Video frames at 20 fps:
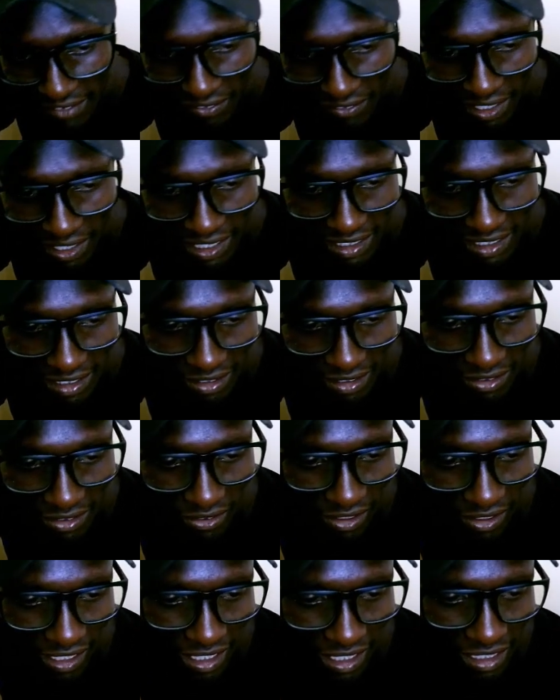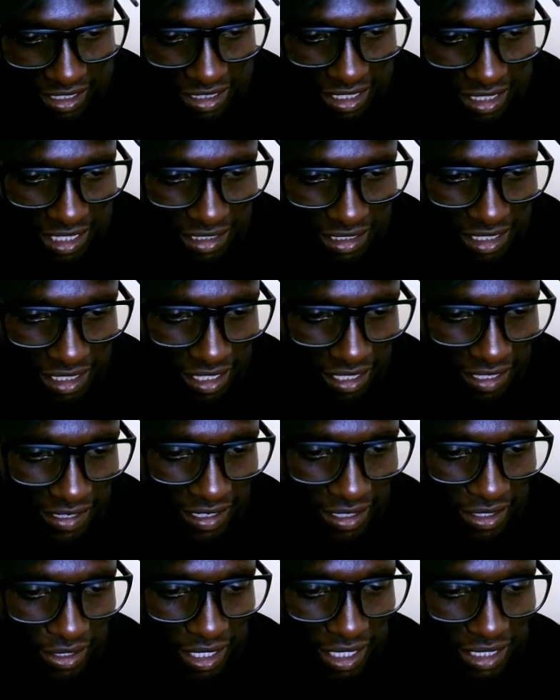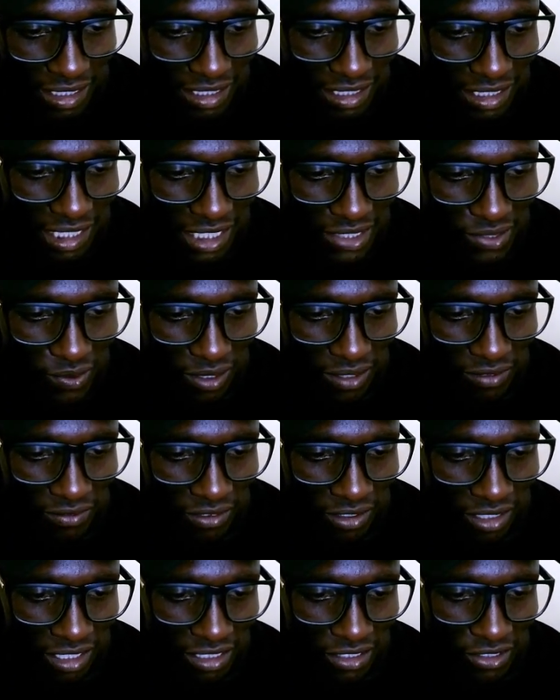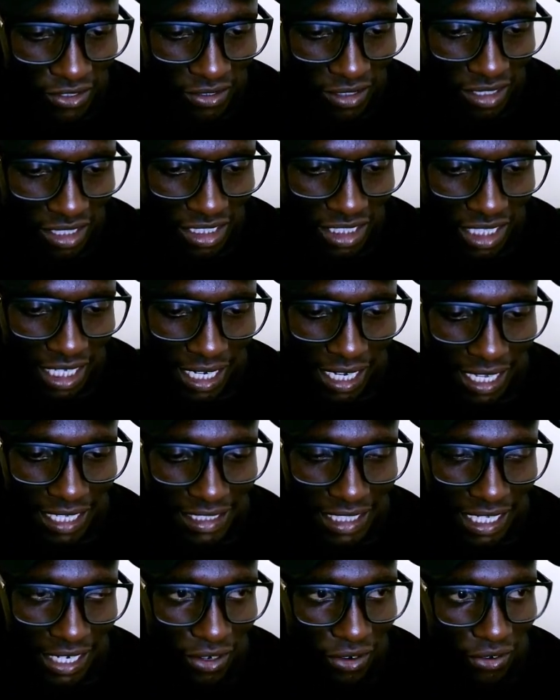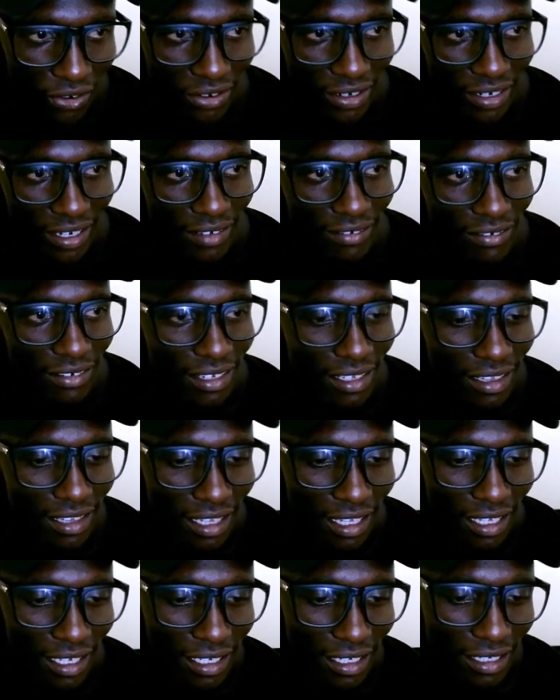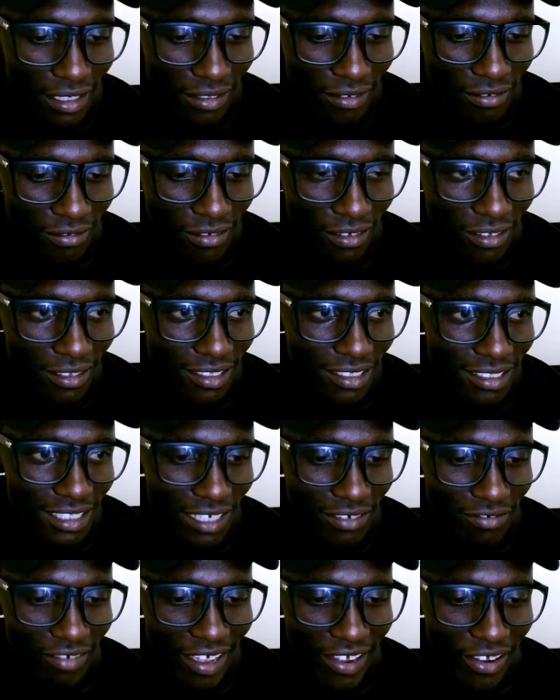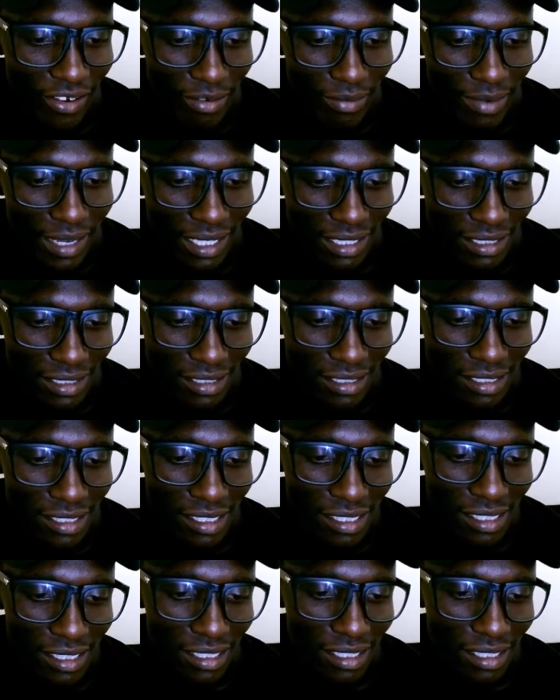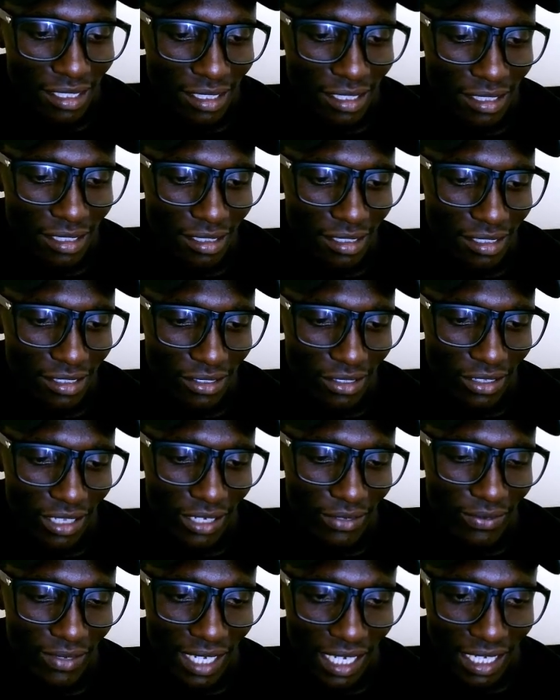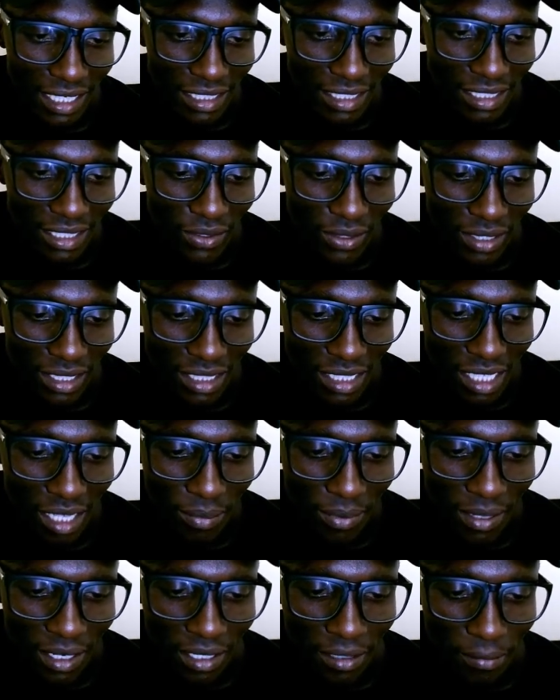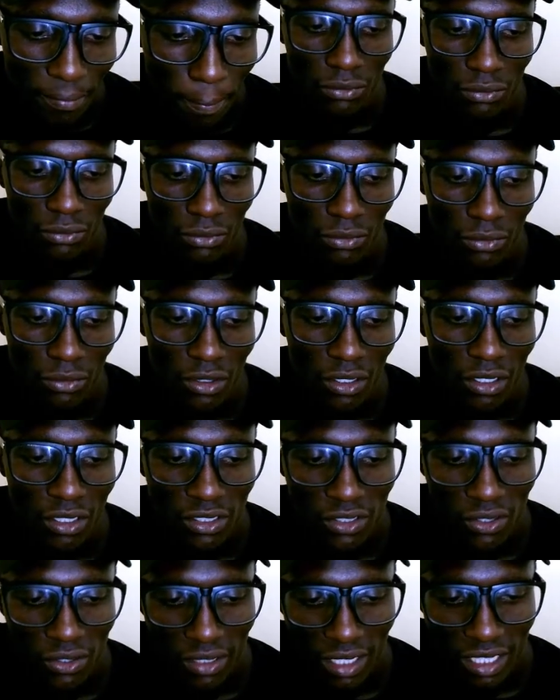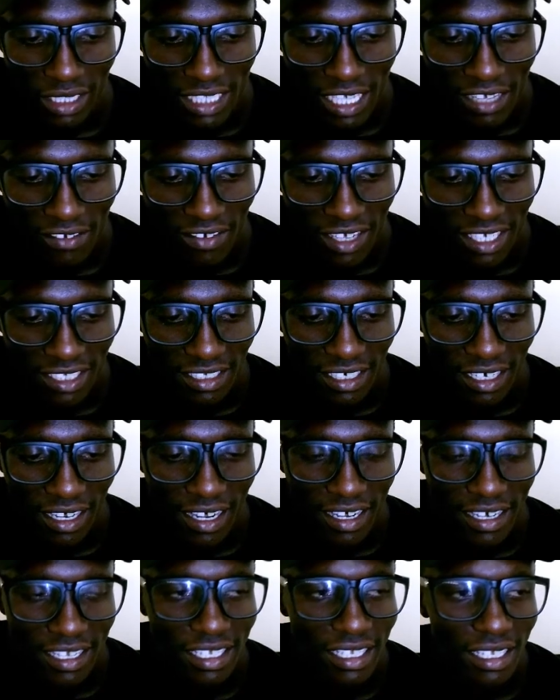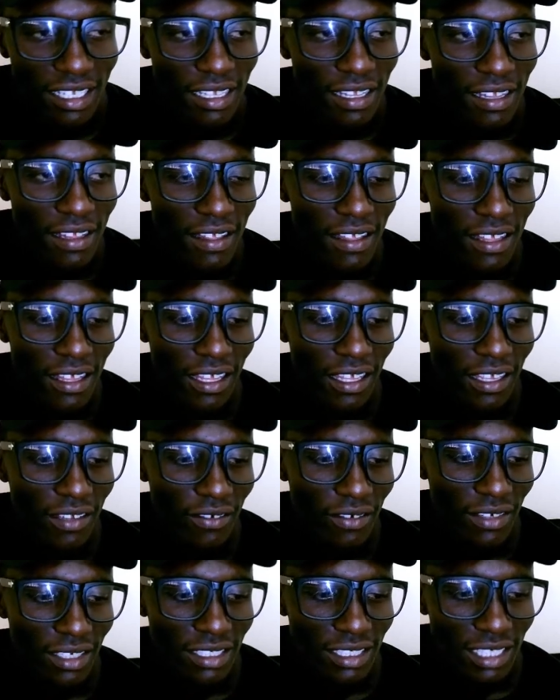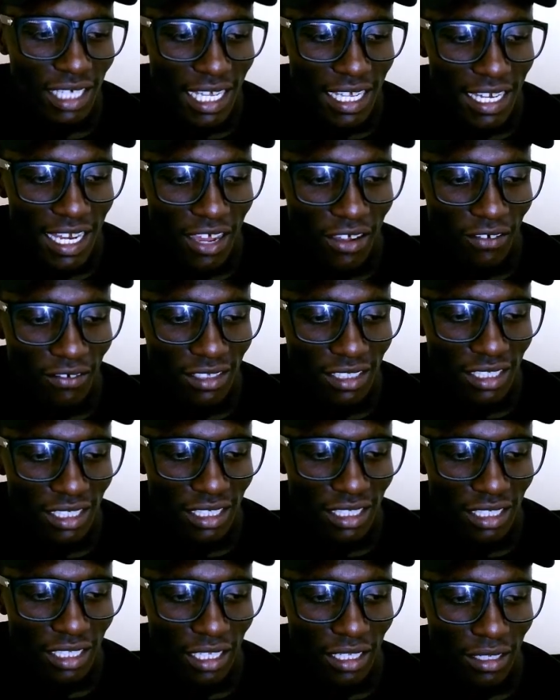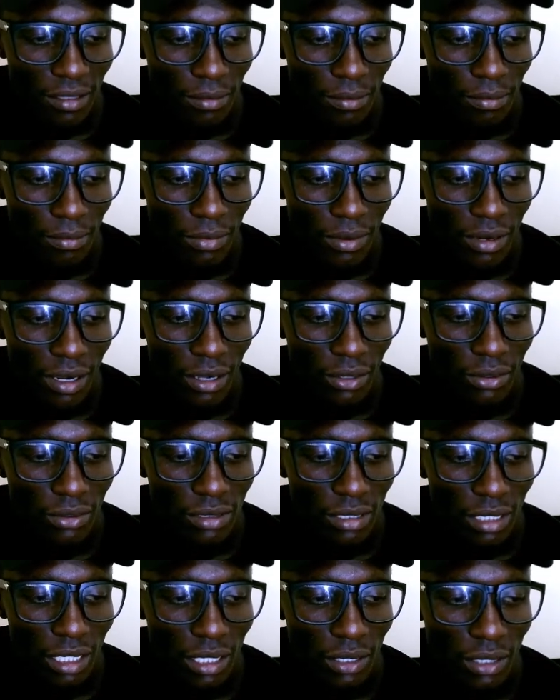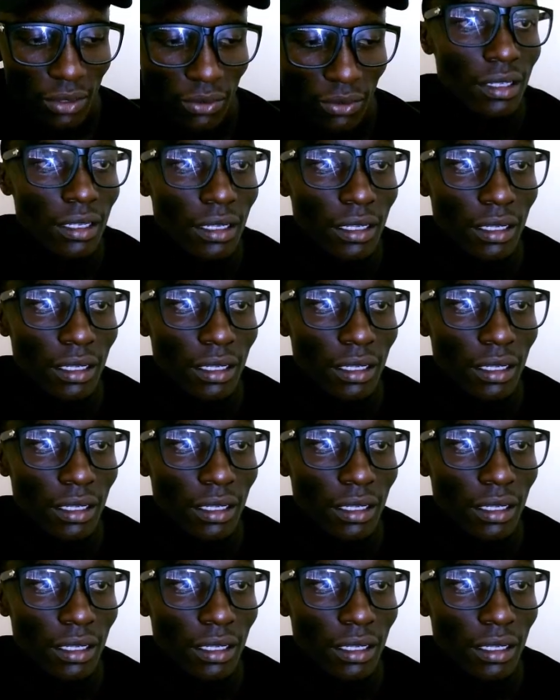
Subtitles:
is already started. Let's just wait for it to initialize and load everything for this environment so that we can see what is happening. So the server is ready. If we try now visiting the browser with